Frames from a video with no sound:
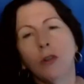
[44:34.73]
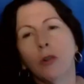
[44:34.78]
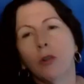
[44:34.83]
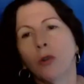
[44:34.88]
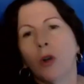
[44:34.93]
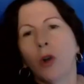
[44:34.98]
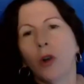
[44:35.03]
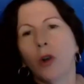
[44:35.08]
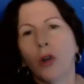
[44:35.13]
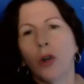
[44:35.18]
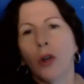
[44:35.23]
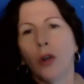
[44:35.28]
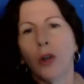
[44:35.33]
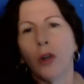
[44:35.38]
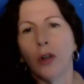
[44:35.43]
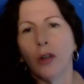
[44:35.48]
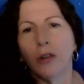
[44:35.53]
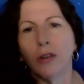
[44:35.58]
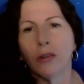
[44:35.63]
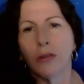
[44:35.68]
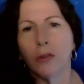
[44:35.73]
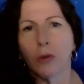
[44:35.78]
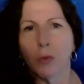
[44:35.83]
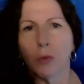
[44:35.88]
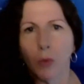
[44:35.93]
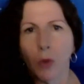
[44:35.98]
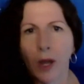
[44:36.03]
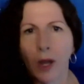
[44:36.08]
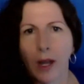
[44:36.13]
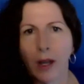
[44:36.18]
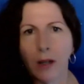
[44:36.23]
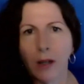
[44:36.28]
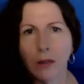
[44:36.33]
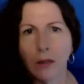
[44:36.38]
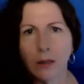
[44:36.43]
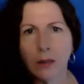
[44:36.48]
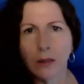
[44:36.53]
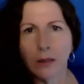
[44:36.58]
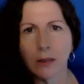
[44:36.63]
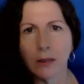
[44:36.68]
you're not earthed,
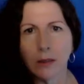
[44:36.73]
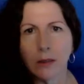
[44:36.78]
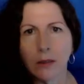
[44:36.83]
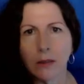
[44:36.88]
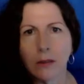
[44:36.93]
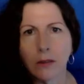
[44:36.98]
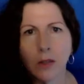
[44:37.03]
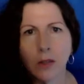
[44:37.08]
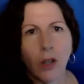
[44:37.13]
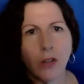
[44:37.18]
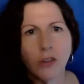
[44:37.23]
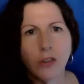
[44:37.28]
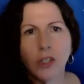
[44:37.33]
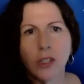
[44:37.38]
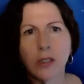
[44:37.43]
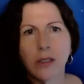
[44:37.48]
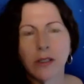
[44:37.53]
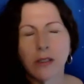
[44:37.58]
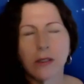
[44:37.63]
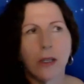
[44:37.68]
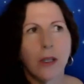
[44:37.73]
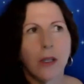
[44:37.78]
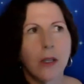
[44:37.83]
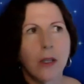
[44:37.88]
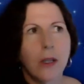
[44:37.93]
well, not just